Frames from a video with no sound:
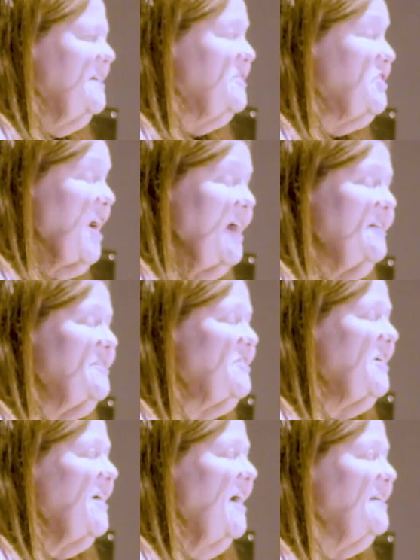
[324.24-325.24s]

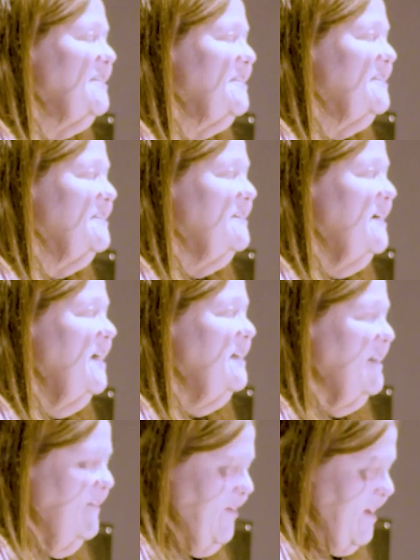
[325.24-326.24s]
challenging us, and
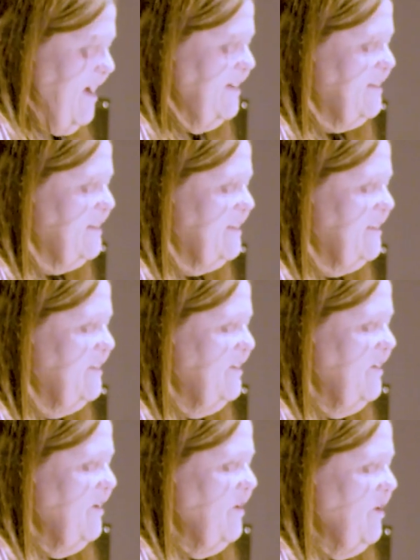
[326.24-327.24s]
loving us.
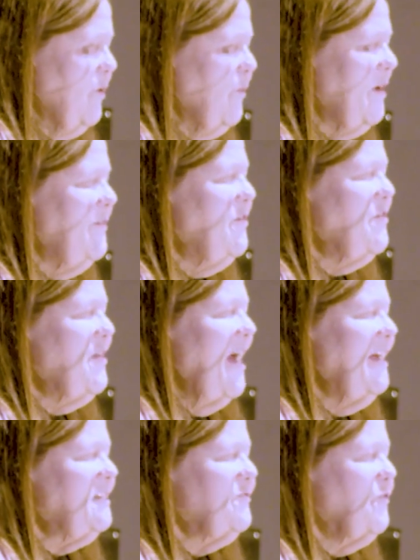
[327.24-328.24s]
We give you
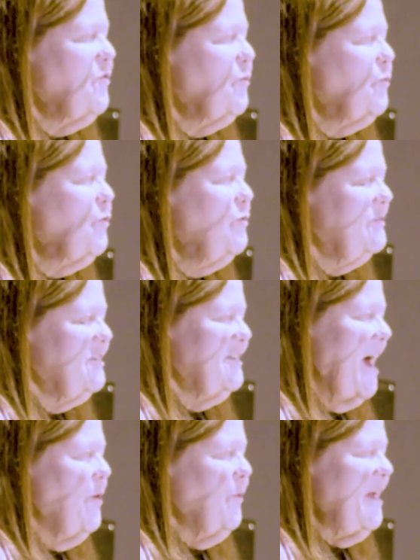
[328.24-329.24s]
thanks for the roots
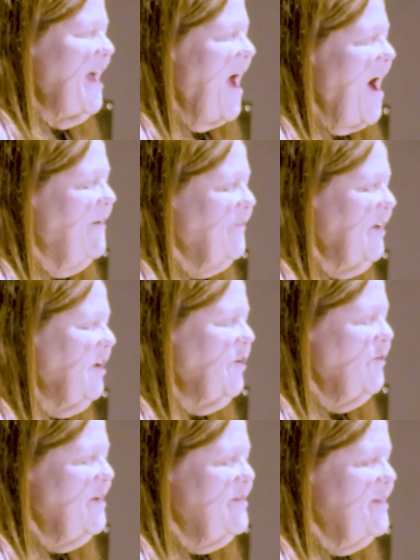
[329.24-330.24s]
that we have
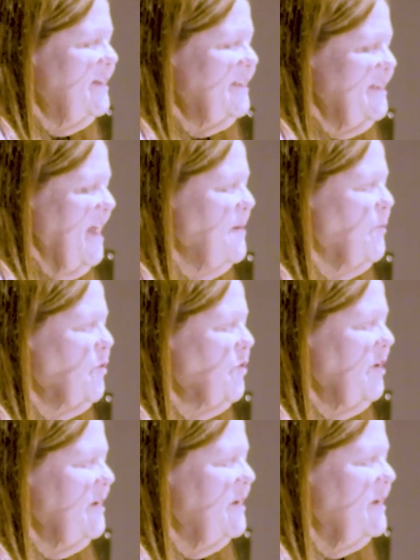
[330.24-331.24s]
here in this
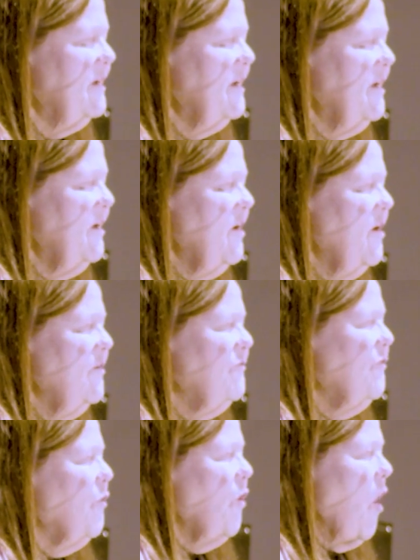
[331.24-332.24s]
neighborhood,
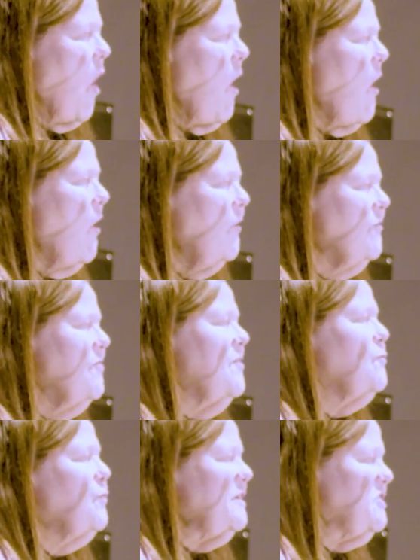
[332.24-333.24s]
for all the
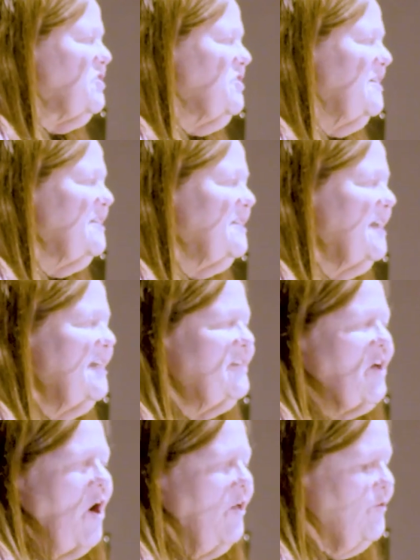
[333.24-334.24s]
richness that is
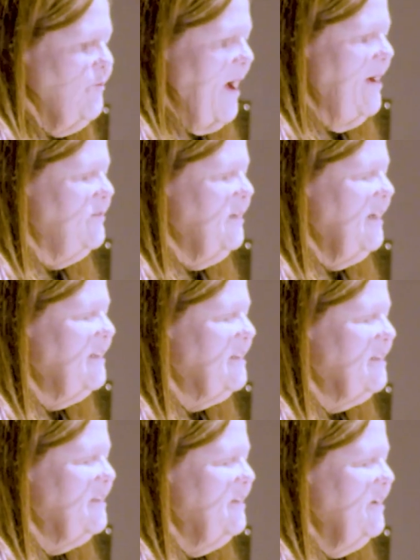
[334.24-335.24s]
all around
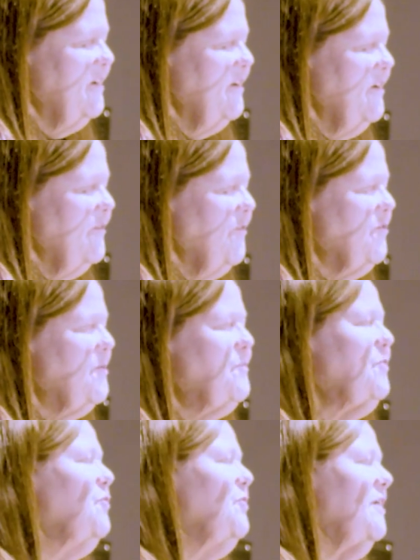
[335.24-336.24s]
us, for the
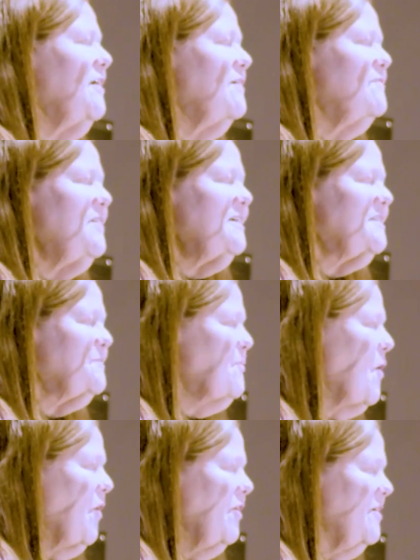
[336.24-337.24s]
beauty of this
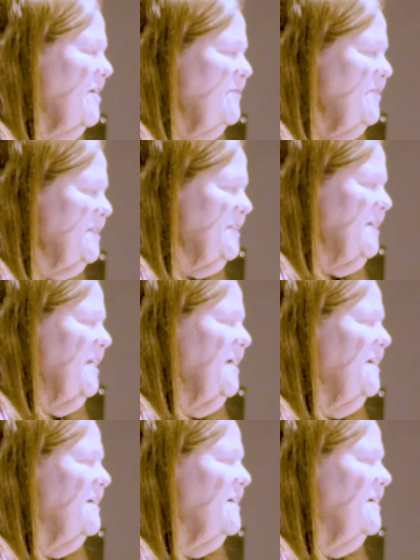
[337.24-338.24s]
part of the
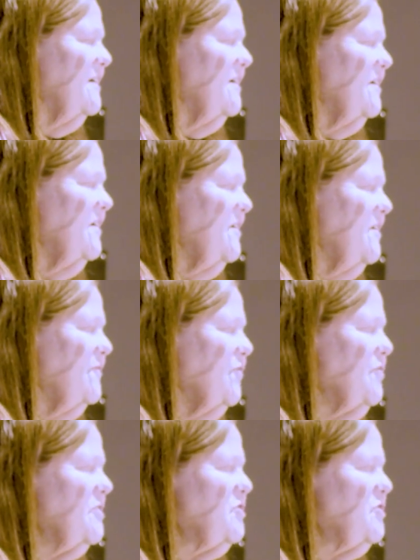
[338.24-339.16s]
city, for the